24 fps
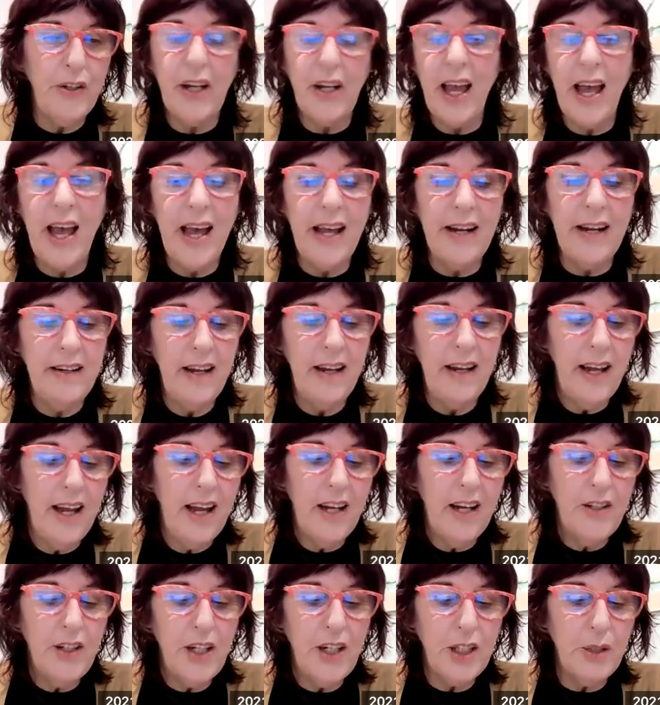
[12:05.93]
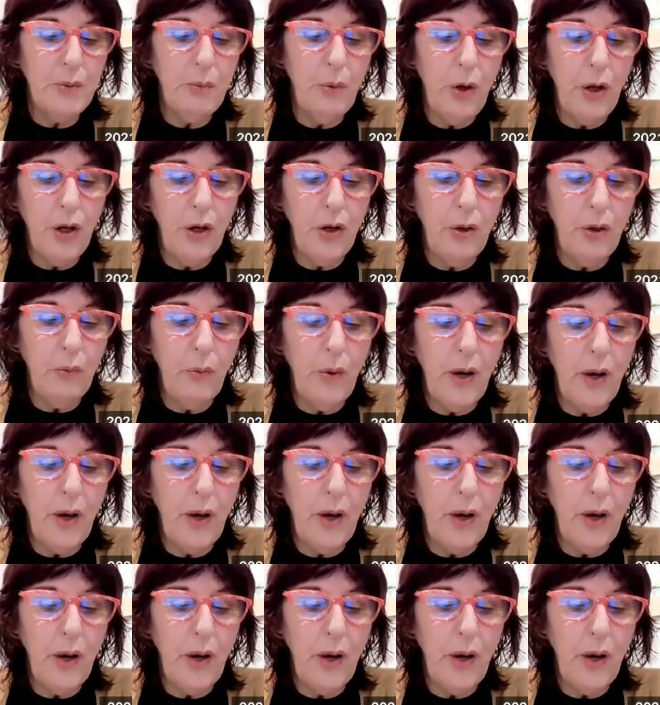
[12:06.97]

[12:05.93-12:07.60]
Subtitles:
You can't just work on